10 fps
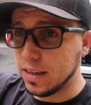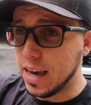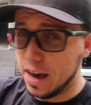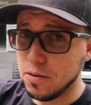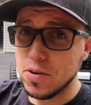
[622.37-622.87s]

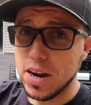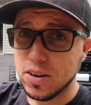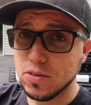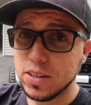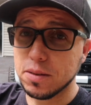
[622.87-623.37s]
Yeah, we
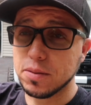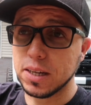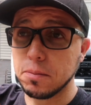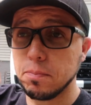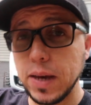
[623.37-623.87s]
are doing
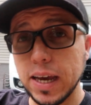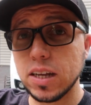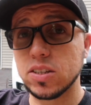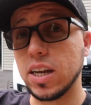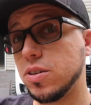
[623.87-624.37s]
something
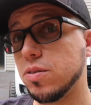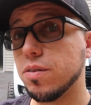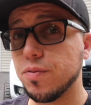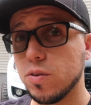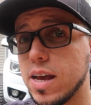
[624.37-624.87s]
big. Stay
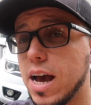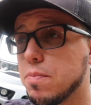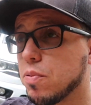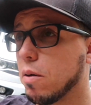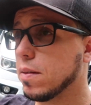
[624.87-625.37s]
tuned for
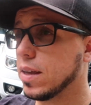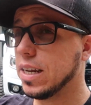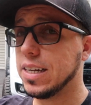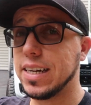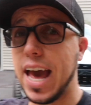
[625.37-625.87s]
that.
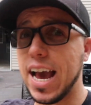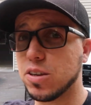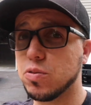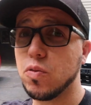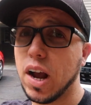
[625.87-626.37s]
Probably
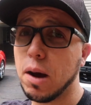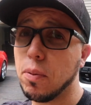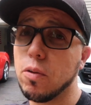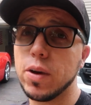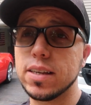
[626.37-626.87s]
next
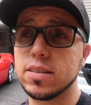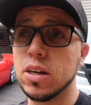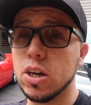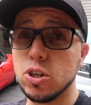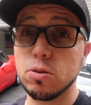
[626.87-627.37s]
couple of weeks
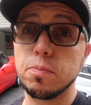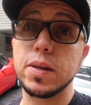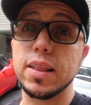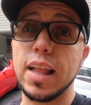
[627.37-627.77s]
should be